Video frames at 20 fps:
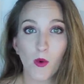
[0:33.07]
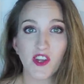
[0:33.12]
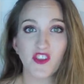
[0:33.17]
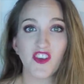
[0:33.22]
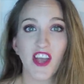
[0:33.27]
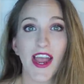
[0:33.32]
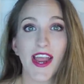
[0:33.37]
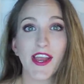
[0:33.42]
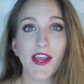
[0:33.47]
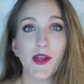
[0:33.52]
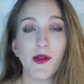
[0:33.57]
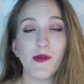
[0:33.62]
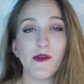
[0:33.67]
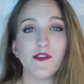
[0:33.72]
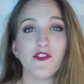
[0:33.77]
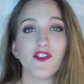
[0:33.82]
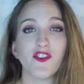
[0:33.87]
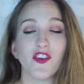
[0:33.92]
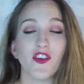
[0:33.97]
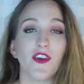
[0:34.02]
which I
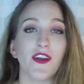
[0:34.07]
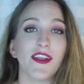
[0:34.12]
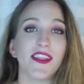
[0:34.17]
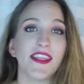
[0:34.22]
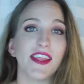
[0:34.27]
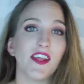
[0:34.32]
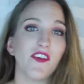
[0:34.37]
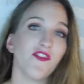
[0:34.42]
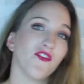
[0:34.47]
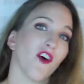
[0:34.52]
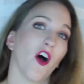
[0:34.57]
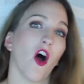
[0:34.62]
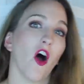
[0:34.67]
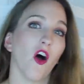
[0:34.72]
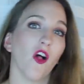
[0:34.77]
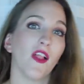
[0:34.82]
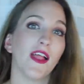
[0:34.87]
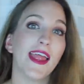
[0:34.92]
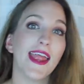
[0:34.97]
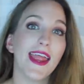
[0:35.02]
use during the
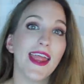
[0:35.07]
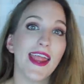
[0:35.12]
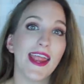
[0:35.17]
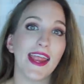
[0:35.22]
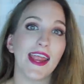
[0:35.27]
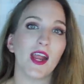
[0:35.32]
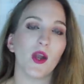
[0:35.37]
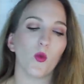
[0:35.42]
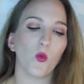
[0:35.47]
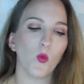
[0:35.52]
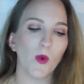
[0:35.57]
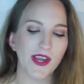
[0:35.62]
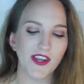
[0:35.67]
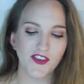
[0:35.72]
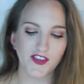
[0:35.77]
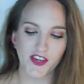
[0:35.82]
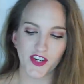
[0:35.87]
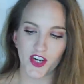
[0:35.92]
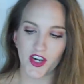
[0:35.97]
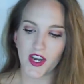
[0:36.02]
fall and
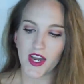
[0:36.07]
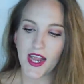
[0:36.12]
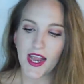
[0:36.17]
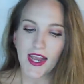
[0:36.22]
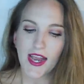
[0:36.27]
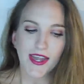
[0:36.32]
winter.